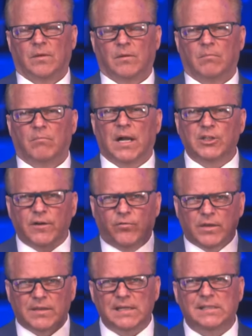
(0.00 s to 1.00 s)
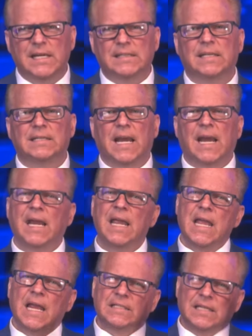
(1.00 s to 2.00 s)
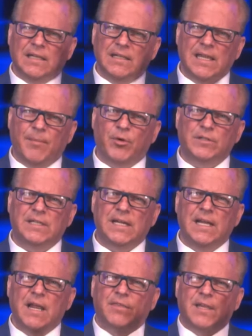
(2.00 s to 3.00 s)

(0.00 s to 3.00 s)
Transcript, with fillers: Much of what they seek today is the liberty